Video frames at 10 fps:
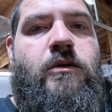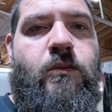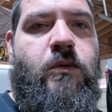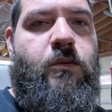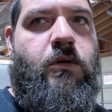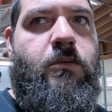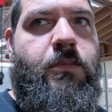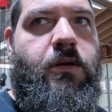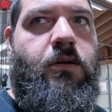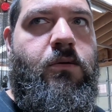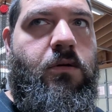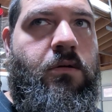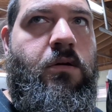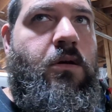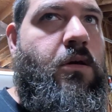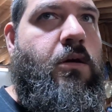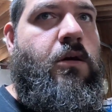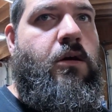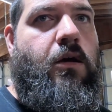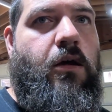what we're going to be doing.
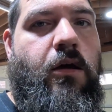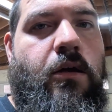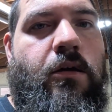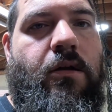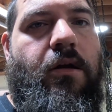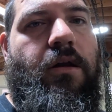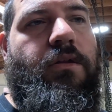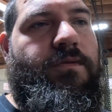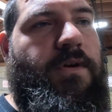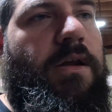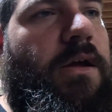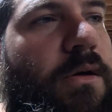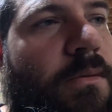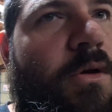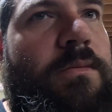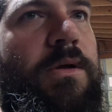Another video I'm going to